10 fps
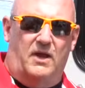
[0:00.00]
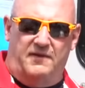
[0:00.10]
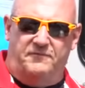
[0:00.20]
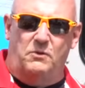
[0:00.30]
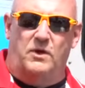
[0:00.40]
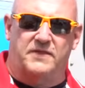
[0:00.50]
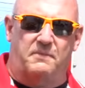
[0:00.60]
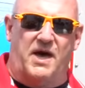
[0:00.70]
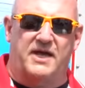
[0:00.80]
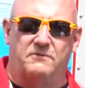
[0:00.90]
If you want the
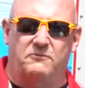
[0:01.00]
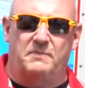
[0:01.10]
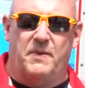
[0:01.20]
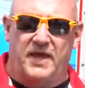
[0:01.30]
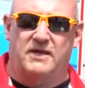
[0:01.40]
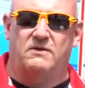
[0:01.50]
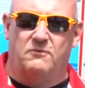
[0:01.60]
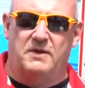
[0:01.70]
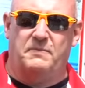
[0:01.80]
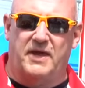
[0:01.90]
body repainted,
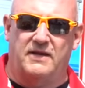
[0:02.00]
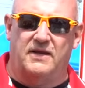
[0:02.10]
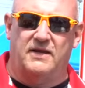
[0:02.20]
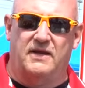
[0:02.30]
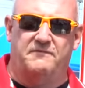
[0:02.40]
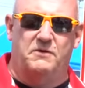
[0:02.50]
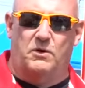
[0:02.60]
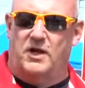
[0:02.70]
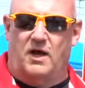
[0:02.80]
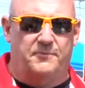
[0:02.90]
repaint it. If you
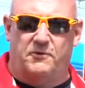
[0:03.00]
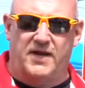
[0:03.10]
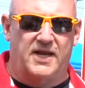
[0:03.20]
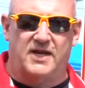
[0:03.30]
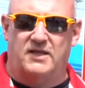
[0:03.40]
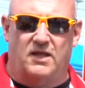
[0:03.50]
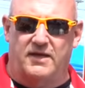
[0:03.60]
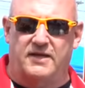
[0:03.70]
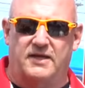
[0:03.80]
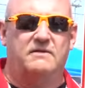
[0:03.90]
want to upgrade any
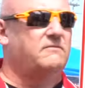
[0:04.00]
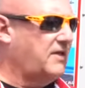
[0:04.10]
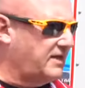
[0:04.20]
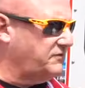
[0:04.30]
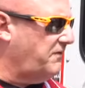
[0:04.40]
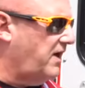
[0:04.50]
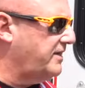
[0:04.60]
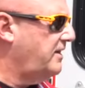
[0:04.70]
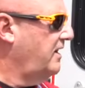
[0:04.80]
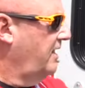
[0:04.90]
lighting, that's fine.